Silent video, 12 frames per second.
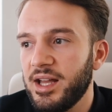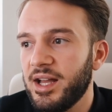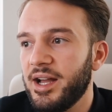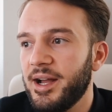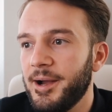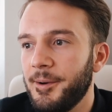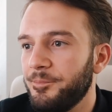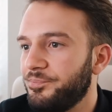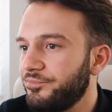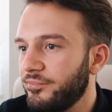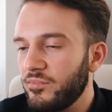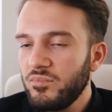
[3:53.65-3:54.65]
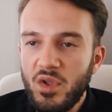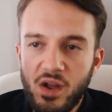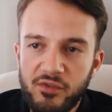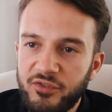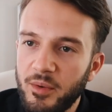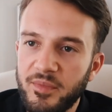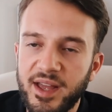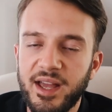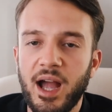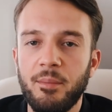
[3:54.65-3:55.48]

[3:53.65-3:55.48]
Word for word: From there,